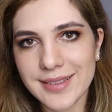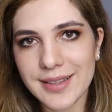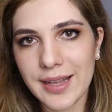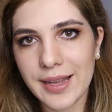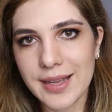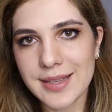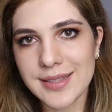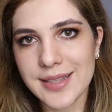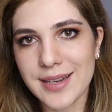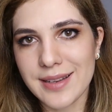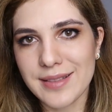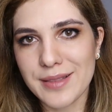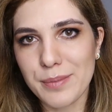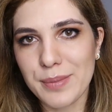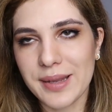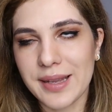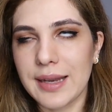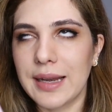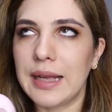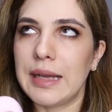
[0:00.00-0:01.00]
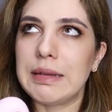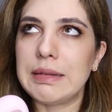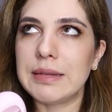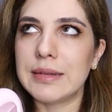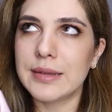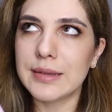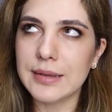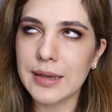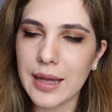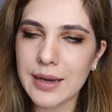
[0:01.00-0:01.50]
Like I said in the beginning,
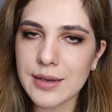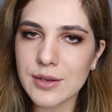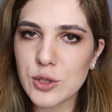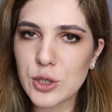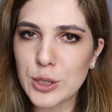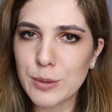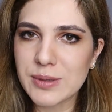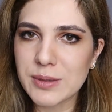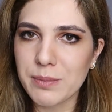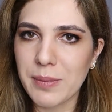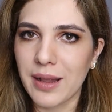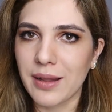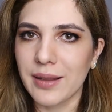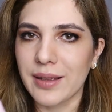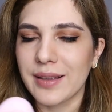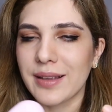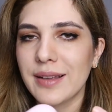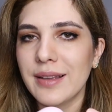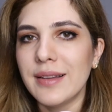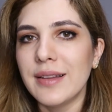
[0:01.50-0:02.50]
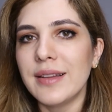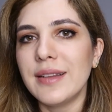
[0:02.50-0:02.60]
kind of cheap smelling